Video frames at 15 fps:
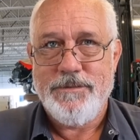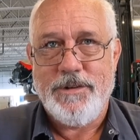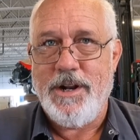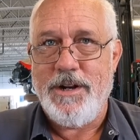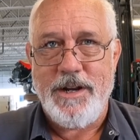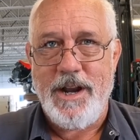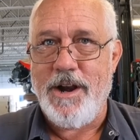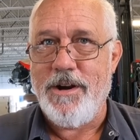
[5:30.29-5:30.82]

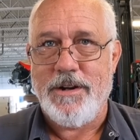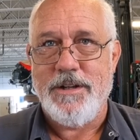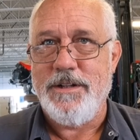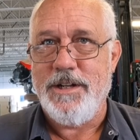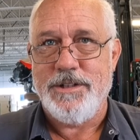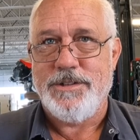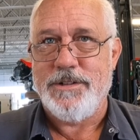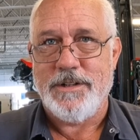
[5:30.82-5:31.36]
running the air
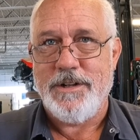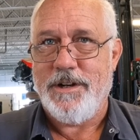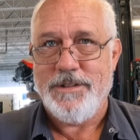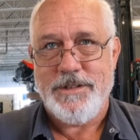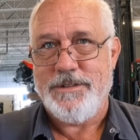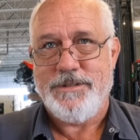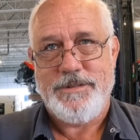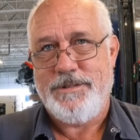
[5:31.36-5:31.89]
conditioner
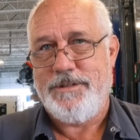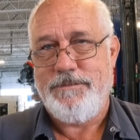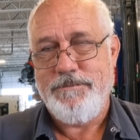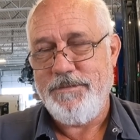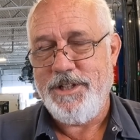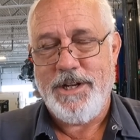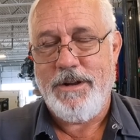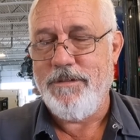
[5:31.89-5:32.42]
because
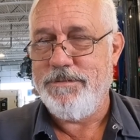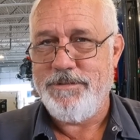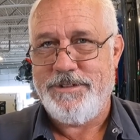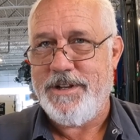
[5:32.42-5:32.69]
it's, you know,